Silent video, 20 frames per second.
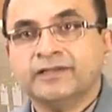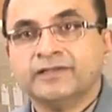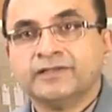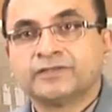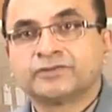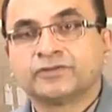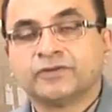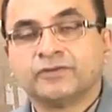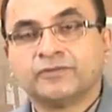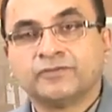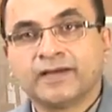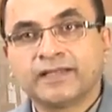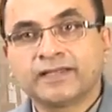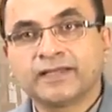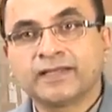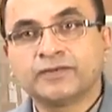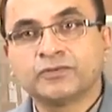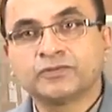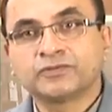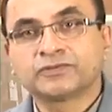So when I
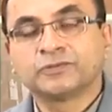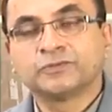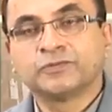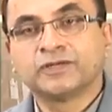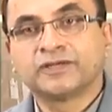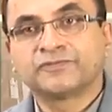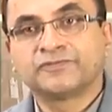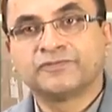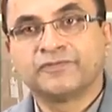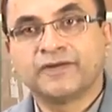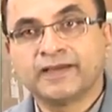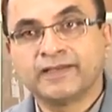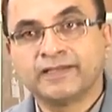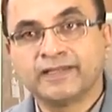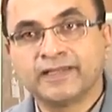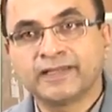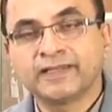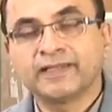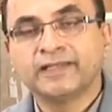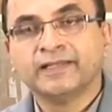use the word
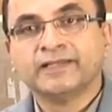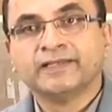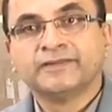filing,